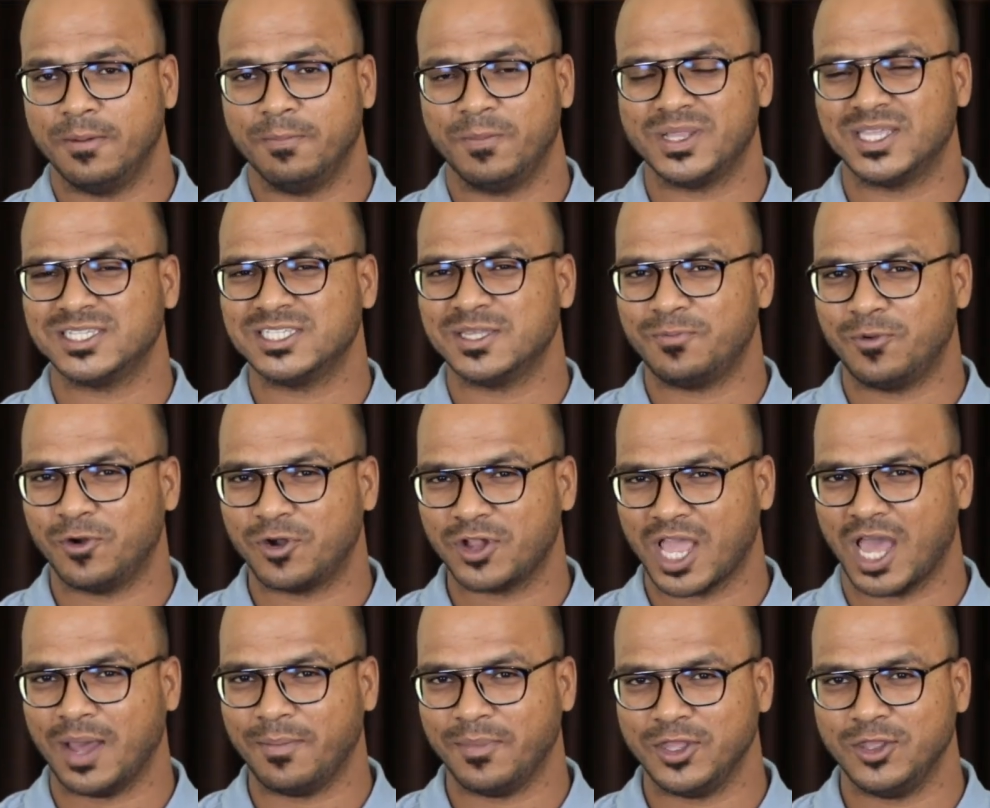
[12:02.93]
But as a
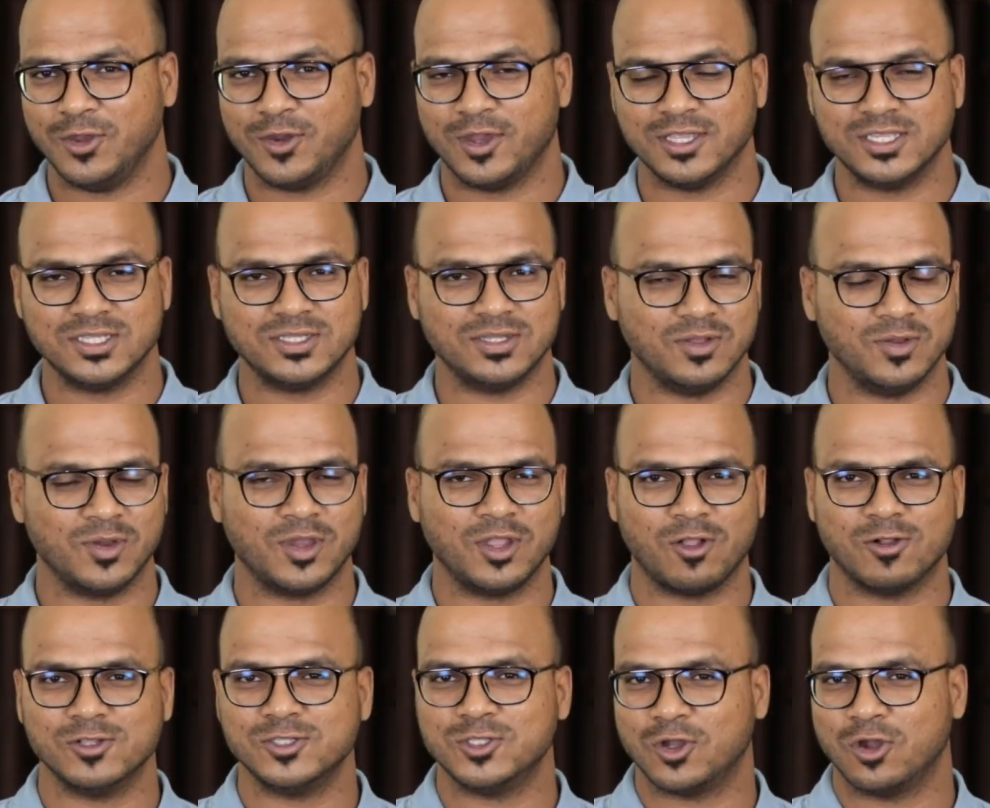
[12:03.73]
programmer, you can, you
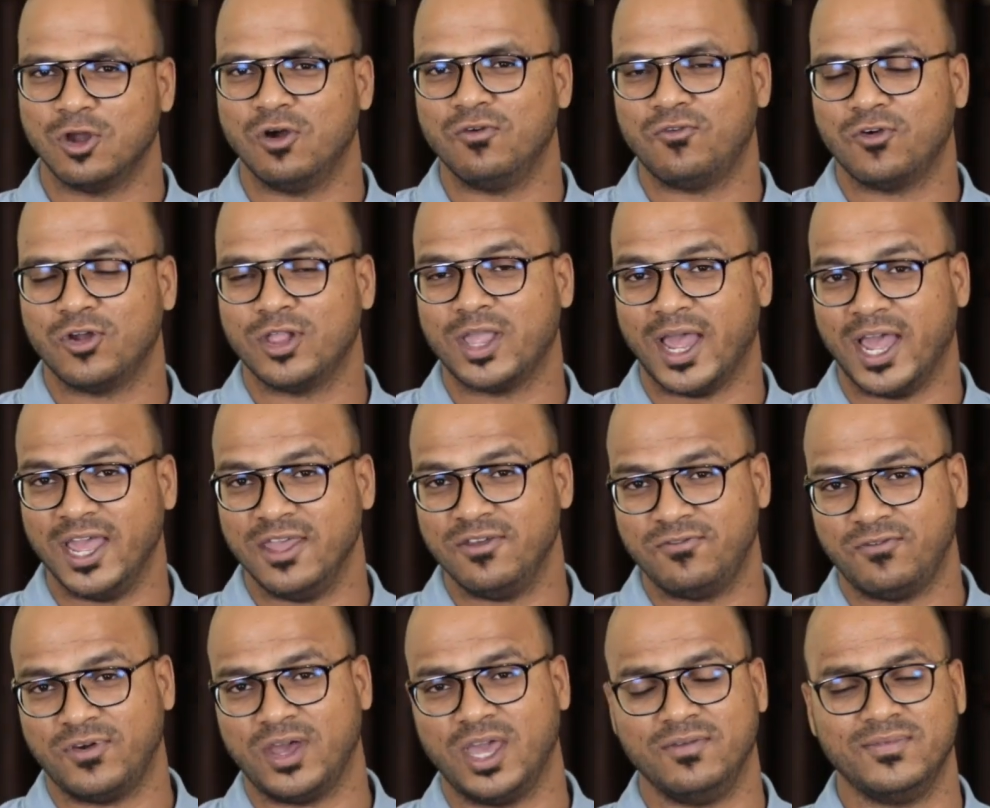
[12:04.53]
can also go for
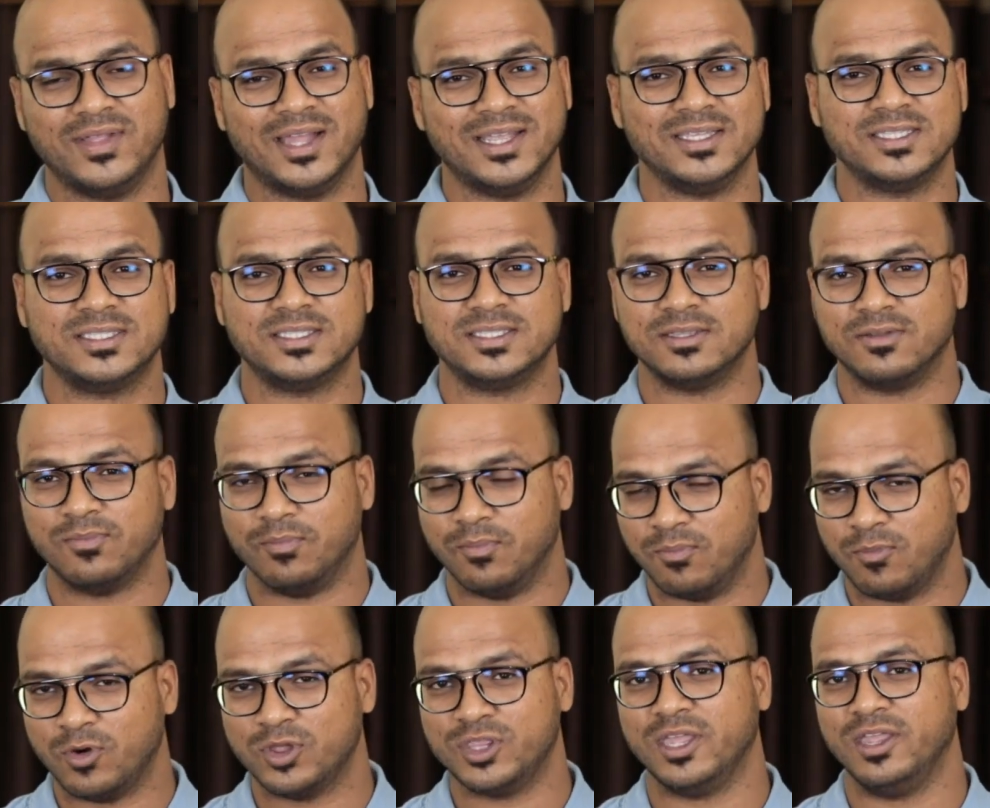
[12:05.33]
i5. That is
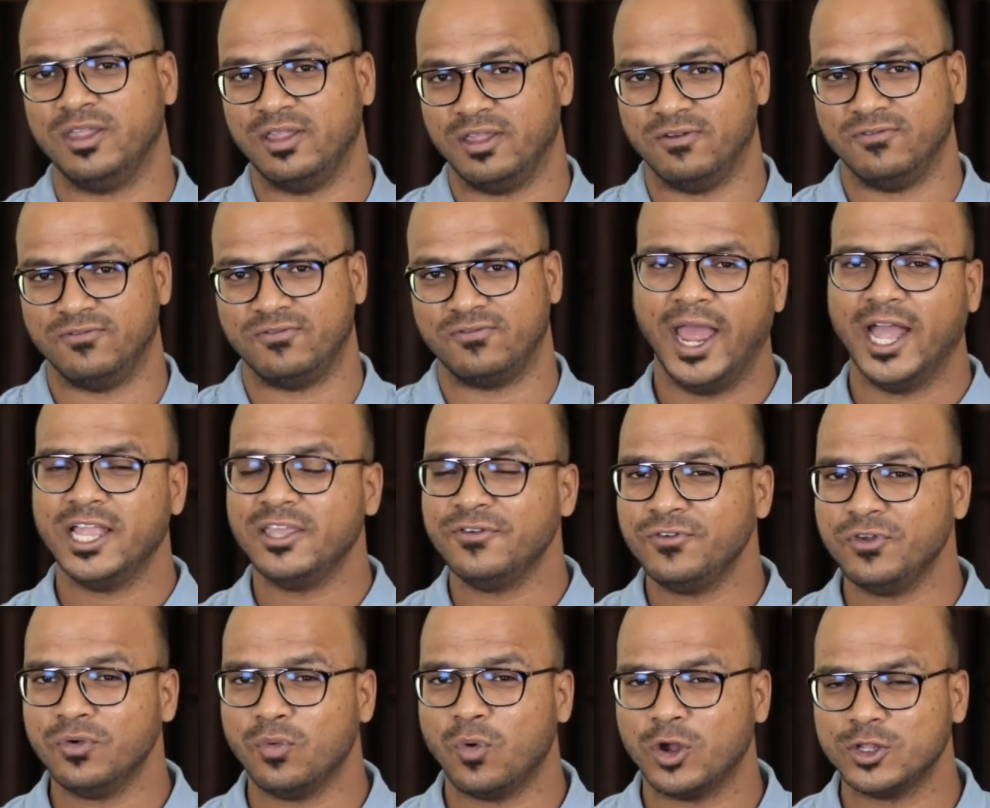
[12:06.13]
more than enough. And
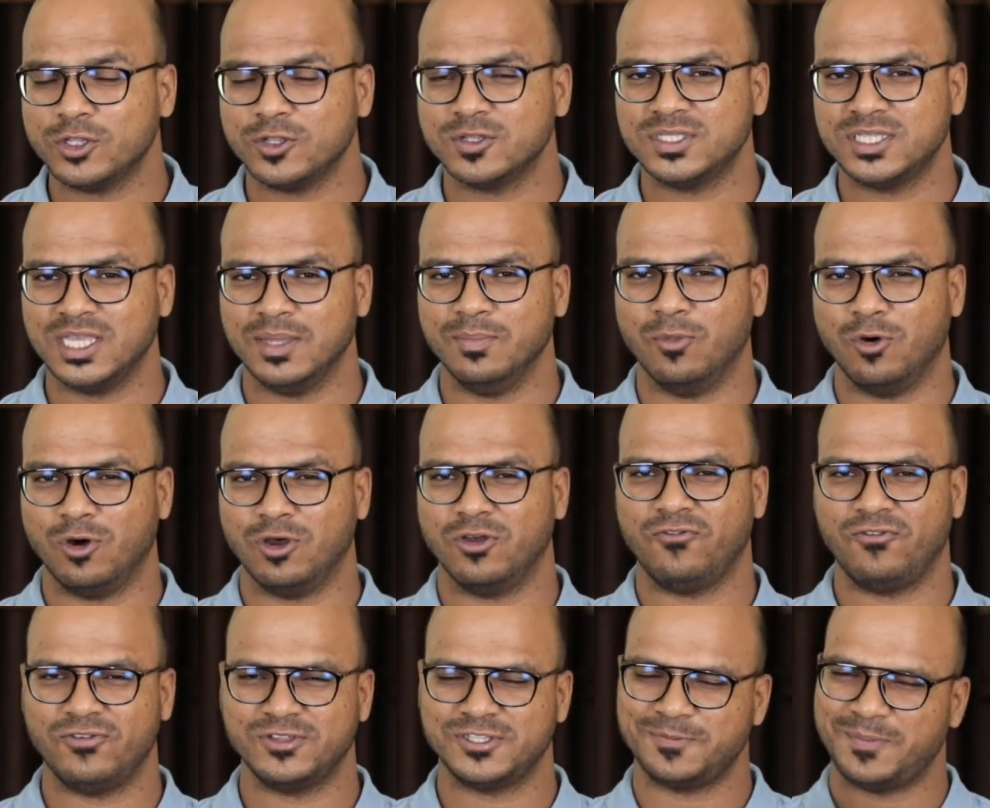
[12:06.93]
if you want to see
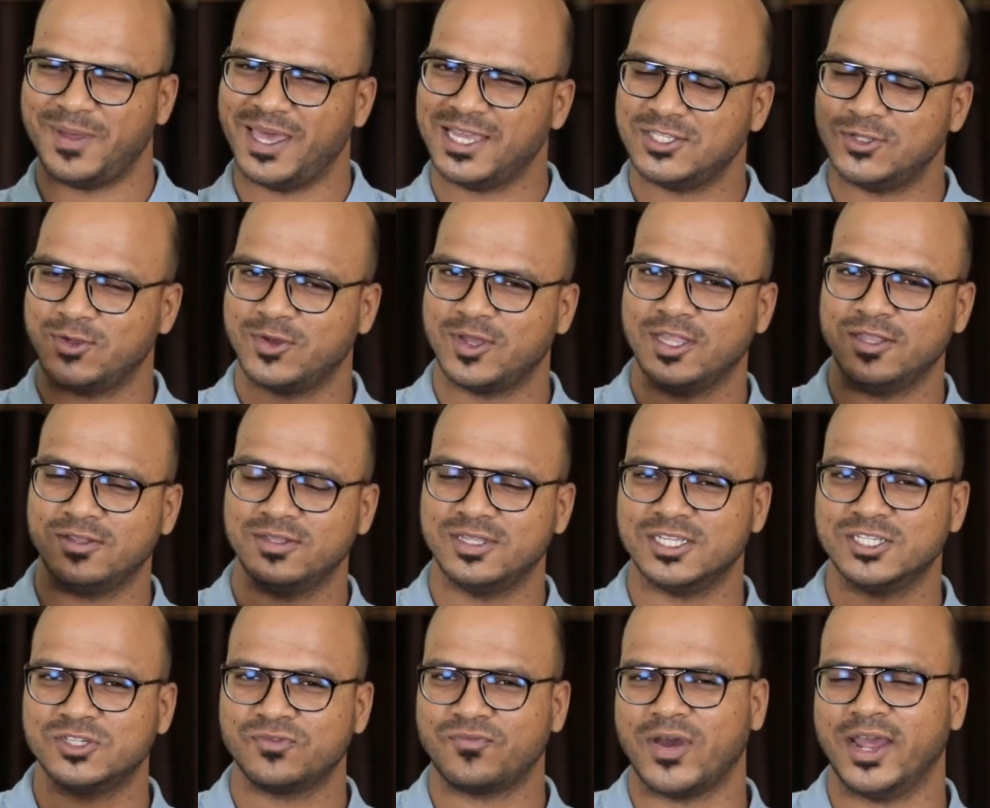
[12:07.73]
more specs, you can
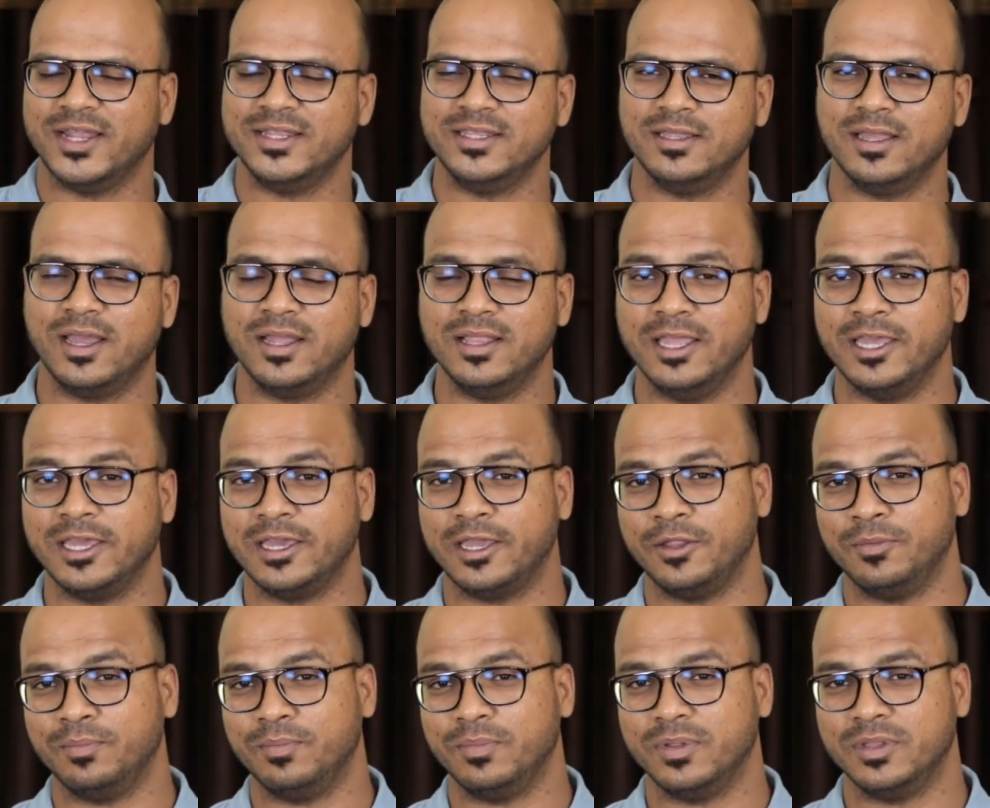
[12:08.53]
just find a
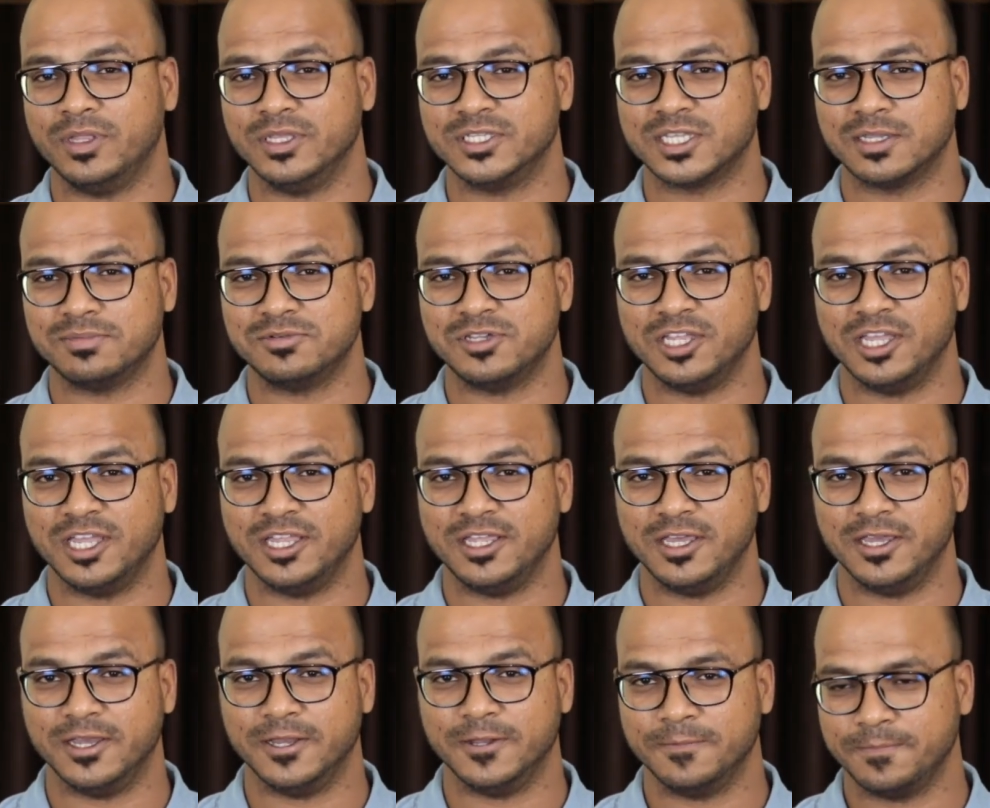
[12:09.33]
link in description
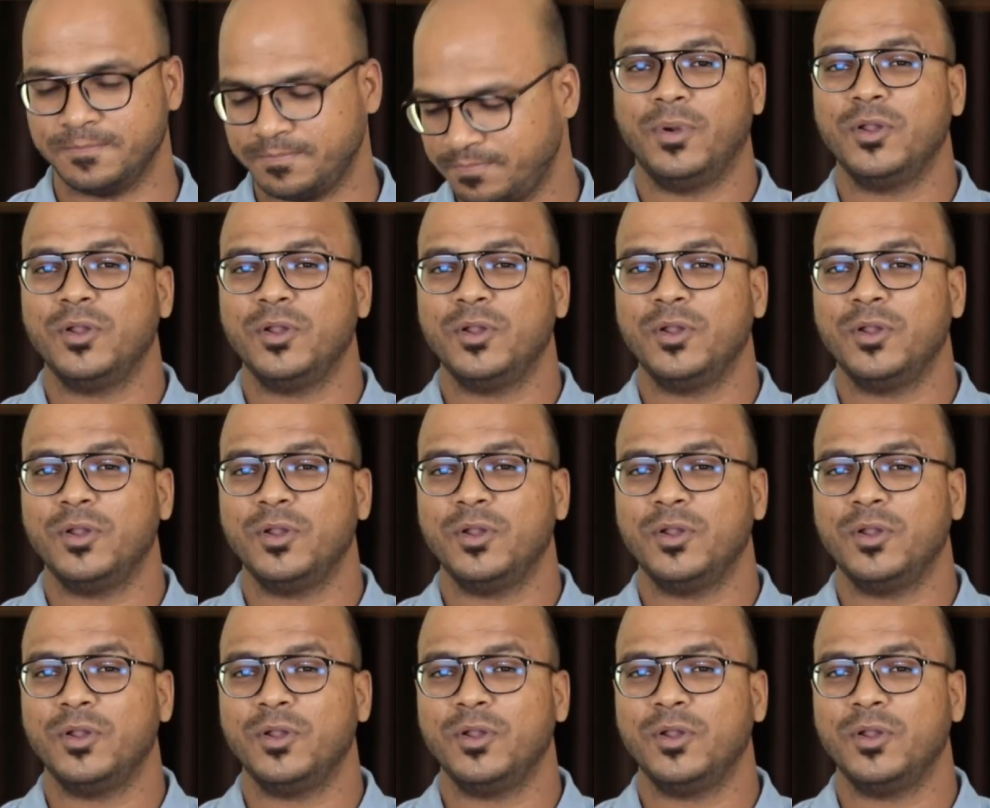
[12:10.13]
area.